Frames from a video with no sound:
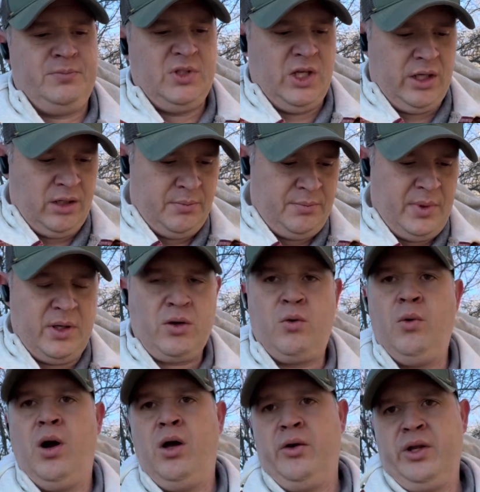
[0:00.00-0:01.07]
get a better
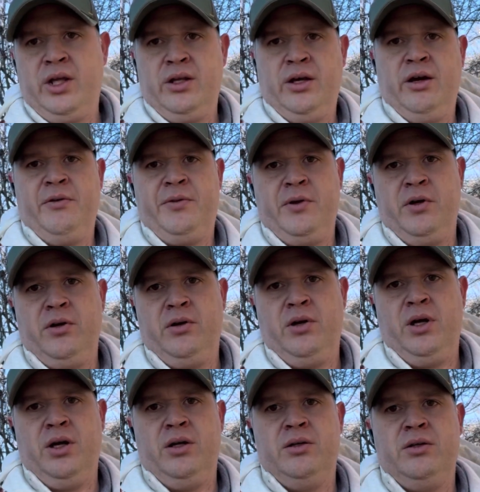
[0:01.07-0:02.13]
quality and
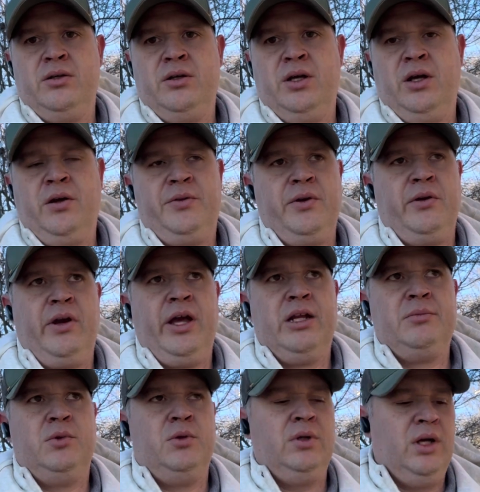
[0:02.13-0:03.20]
healthier
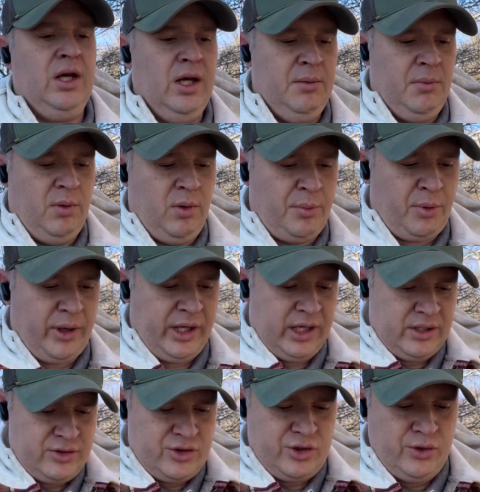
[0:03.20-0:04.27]
animal. But we'll bring
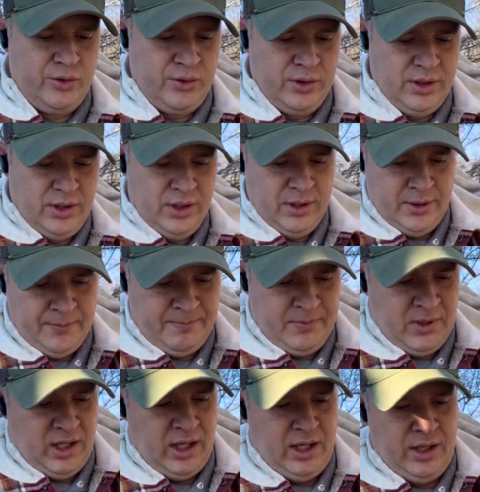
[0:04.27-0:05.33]
in two
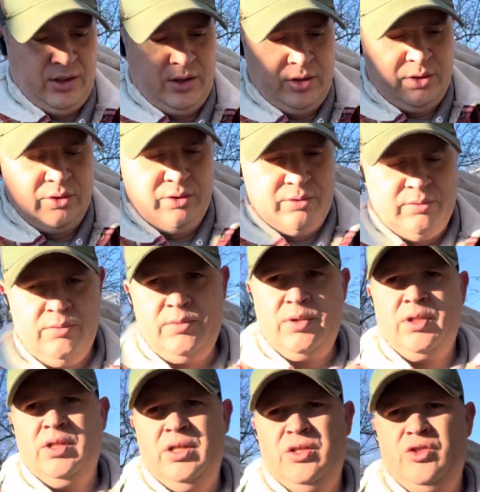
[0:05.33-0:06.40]

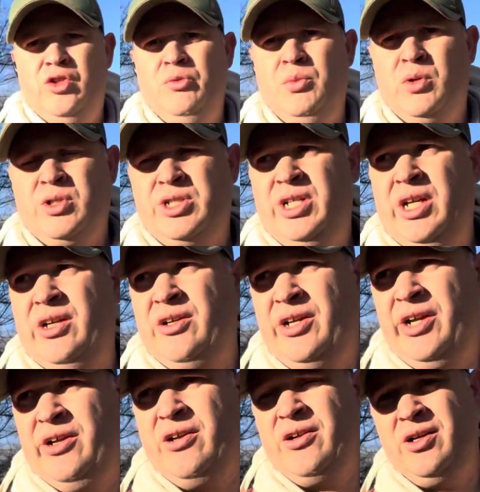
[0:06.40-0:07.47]
more steer
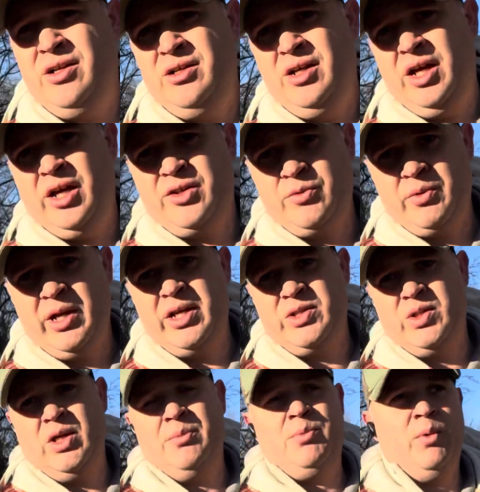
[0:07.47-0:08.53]
here to raise
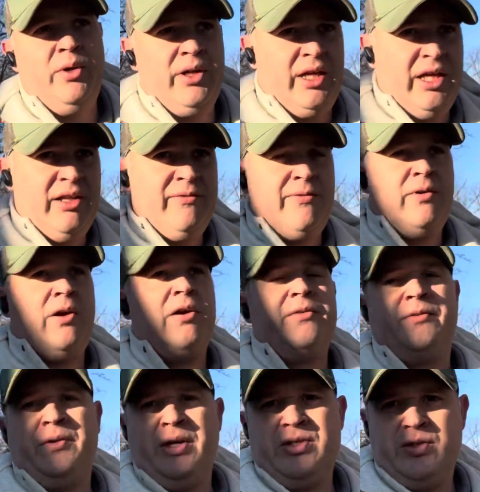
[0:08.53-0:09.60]
up, one again for our
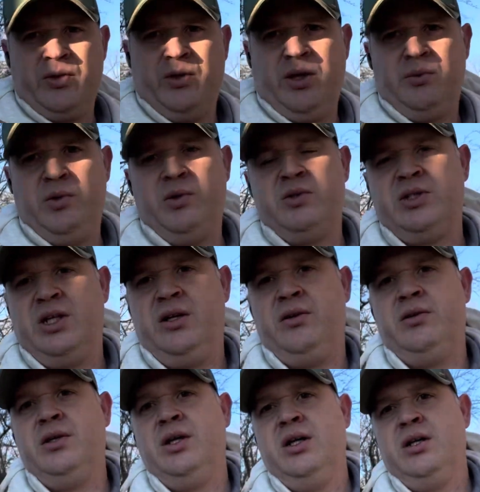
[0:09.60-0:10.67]
freezer, then we'll
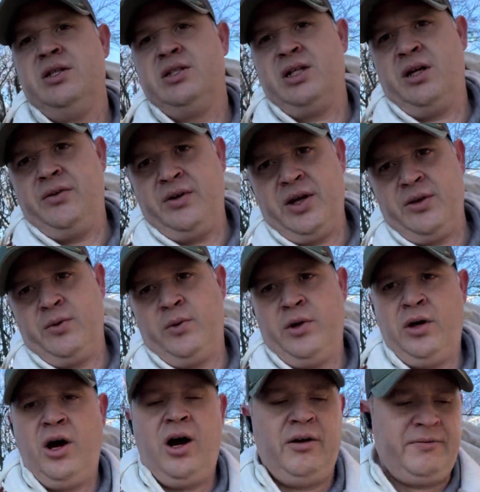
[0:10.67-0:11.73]
sell the other one
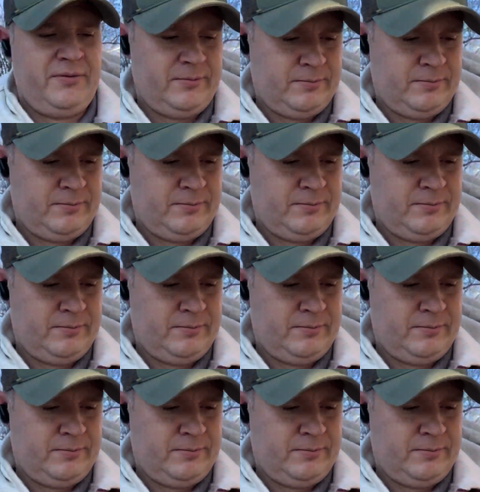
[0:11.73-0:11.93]
off.